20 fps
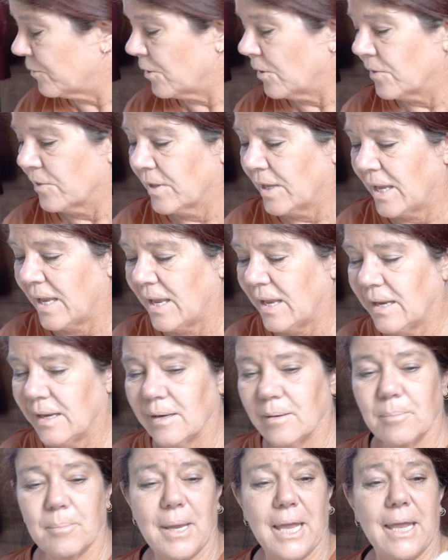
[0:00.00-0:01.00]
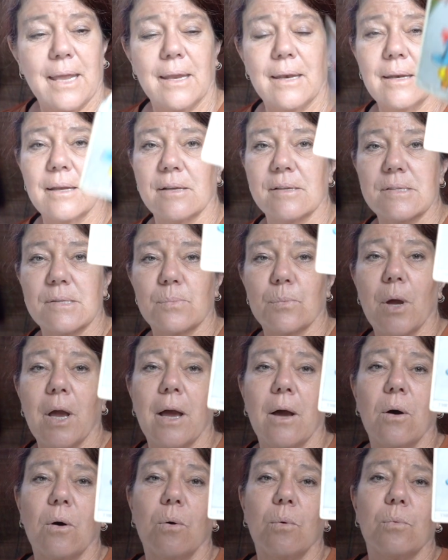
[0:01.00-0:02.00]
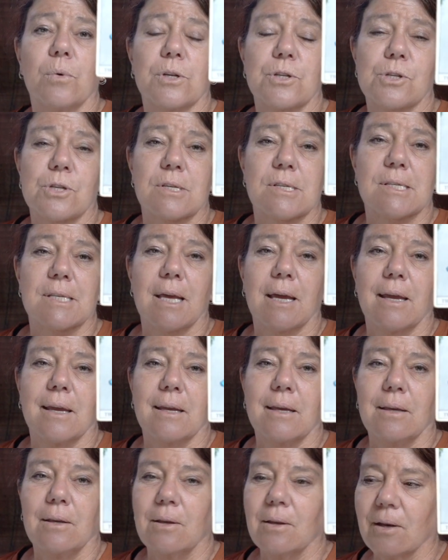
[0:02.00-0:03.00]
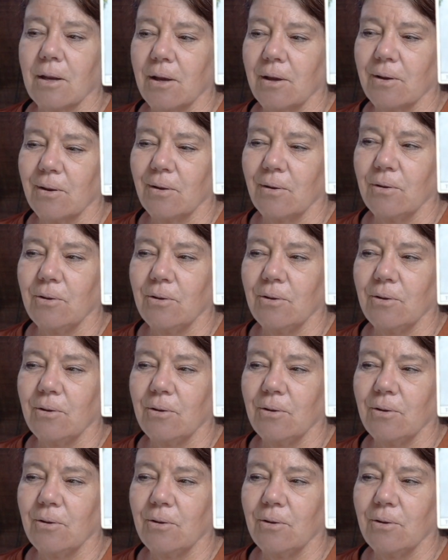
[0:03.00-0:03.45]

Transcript: got the Hanged Man as well, which is saying, you know,